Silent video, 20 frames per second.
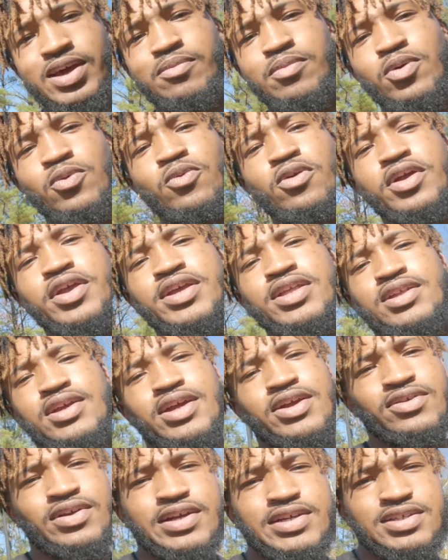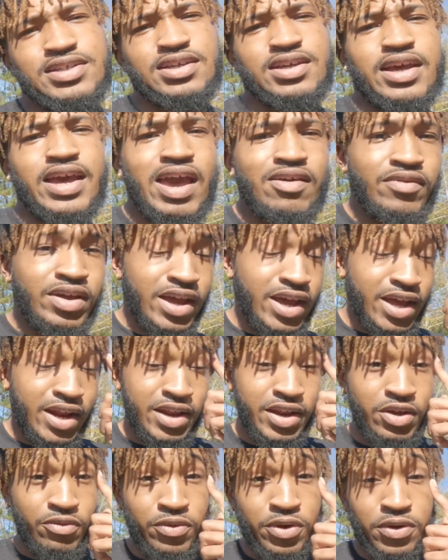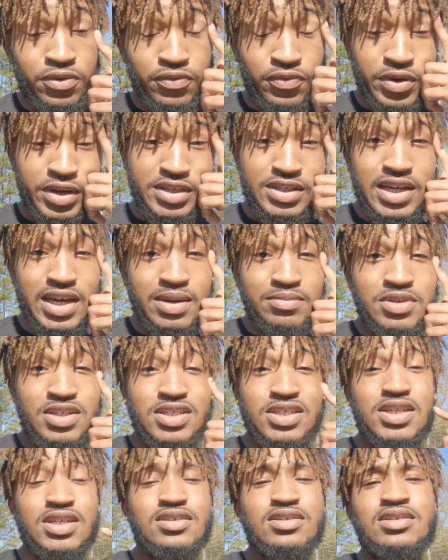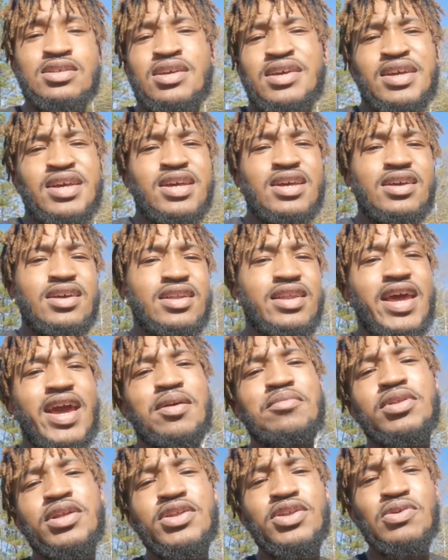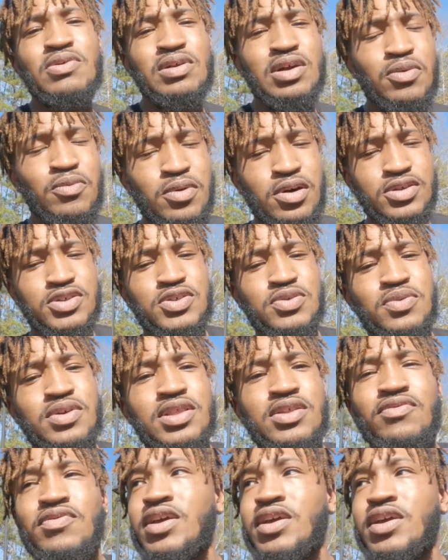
I've been working like crazy, haven't had any real free time to just dabble and do what I want to with the